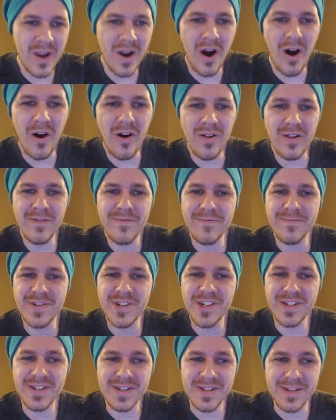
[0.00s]
all of
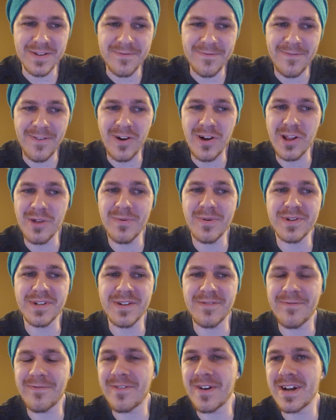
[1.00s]
Jesus' followers
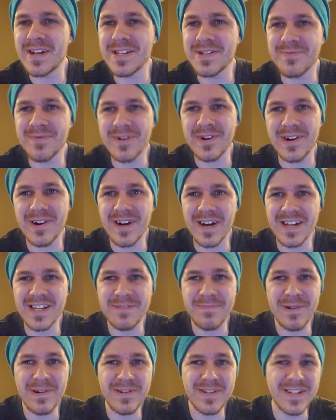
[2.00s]
and friends were
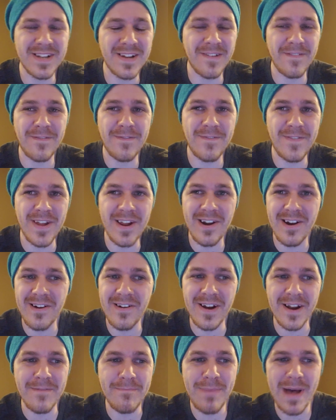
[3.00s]
experiencing
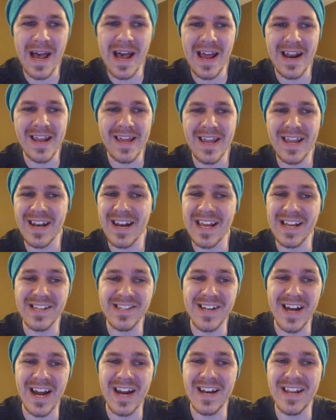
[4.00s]
fear and panic and
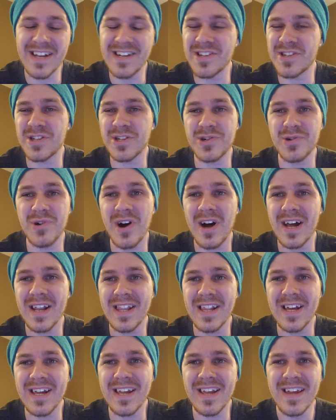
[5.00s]
anxiety,
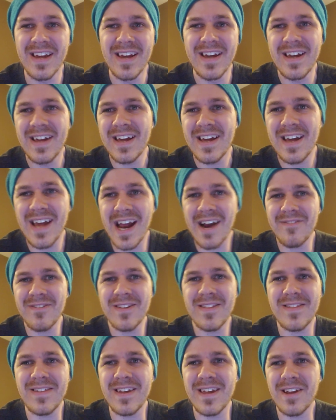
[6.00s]
distraught, like
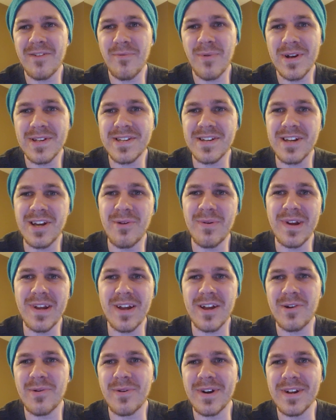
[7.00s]
everything wasn't
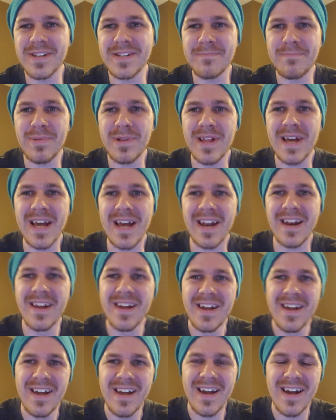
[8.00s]
going according to plan.
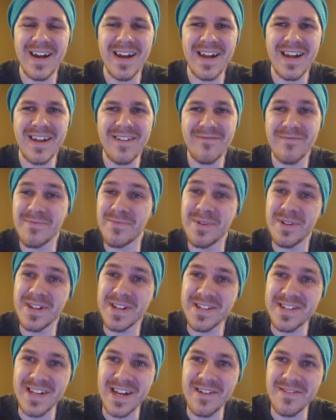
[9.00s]

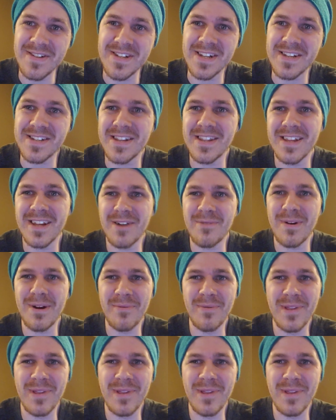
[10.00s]
Really sounds like something quite